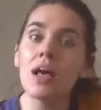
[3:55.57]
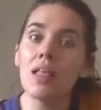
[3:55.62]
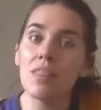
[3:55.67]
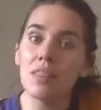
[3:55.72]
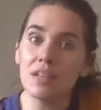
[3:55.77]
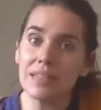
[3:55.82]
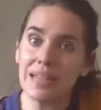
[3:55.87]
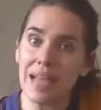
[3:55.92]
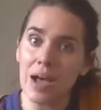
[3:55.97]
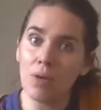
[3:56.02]

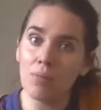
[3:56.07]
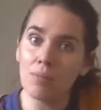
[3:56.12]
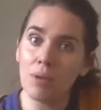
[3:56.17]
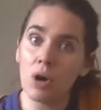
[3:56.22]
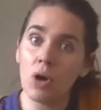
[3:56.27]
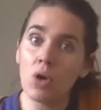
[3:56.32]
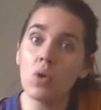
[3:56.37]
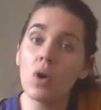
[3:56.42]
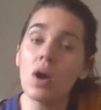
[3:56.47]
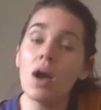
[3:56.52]
the down
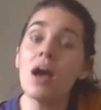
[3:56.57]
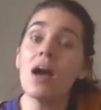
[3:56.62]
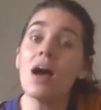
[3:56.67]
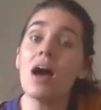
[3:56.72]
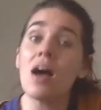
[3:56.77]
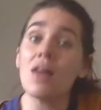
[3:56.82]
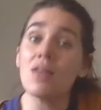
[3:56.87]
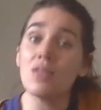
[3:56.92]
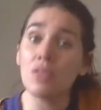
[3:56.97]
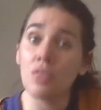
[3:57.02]
bow
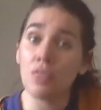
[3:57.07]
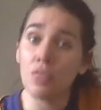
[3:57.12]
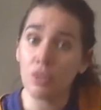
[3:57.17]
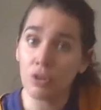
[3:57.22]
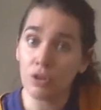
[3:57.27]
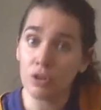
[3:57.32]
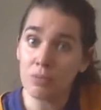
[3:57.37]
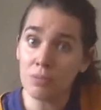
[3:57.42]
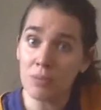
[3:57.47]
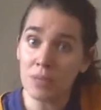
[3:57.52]
on the
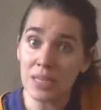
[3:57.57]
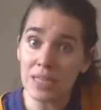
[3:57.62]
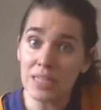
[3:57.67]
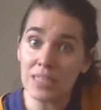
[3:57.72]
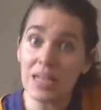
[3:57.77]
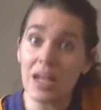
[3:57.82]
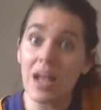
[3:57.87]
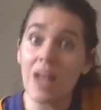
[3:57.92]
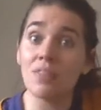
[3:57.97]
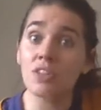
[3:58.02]
third beat
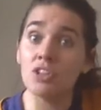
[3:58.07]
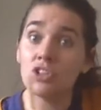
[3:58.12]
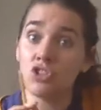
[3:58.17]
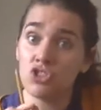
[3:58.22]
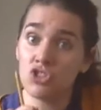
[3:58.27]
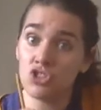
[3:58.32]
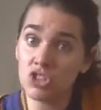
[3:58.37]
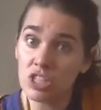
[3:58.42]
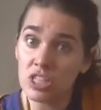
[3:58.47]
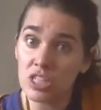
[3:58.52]
on the
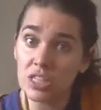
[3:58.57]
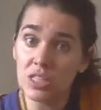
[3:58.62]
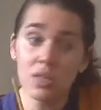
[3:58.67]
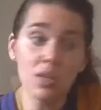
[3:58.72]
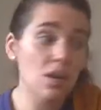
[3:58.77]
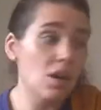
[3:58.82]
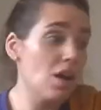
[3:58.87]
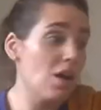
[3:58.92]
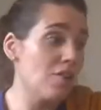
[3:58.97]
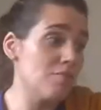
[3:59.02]
G
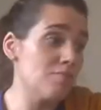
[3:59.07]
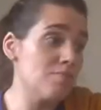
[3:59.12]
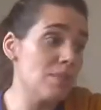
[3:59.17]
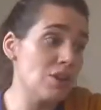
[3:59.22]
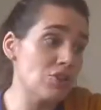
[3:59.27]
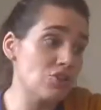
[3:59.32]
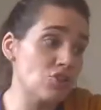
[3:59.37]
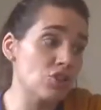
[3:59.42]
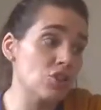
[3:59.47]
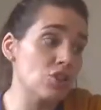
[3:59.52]
of
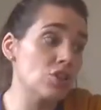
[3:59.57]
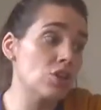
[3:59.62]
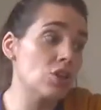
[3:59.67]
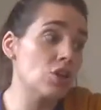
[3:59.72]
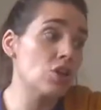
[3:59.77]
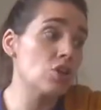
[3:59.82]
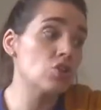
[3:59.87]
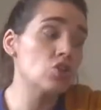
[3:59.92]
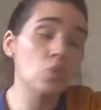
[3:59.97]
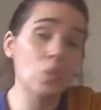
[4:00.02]
measure
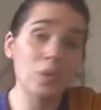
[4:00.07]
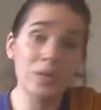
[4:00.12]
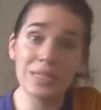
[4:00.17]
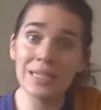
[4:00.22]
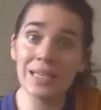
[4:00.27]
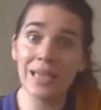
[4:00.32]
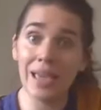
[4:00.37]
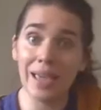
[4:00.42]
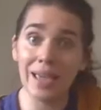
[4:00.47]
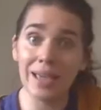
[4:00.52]

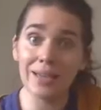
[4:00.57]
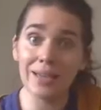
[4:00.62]
28.